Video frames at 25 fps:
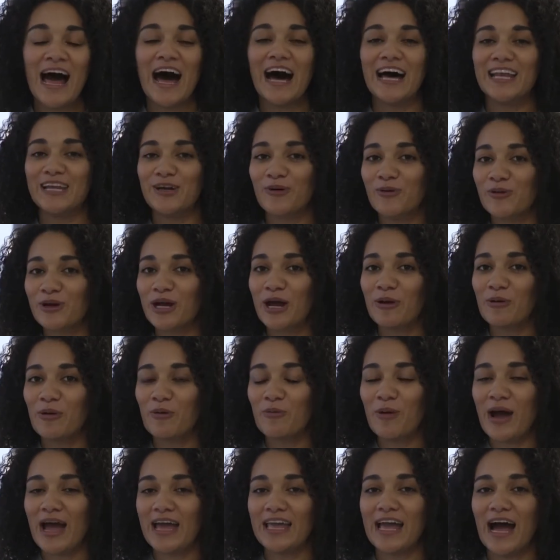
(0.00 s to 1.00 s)
and it will go
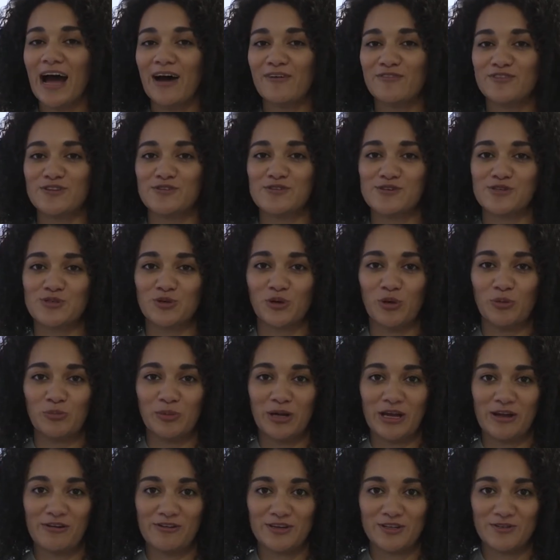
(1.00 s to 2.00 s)
away after a short
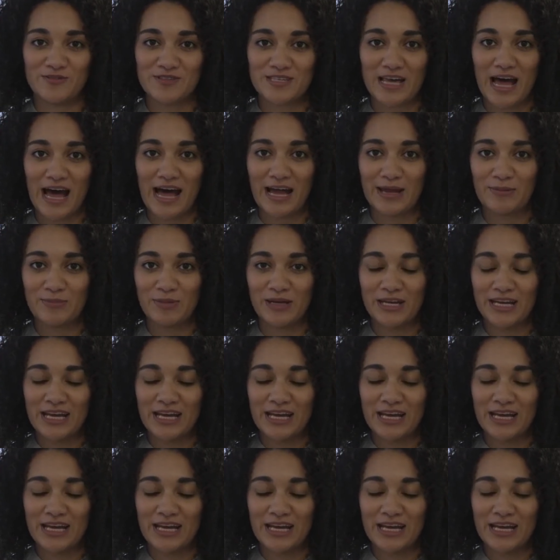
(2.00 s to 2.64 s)
period of time.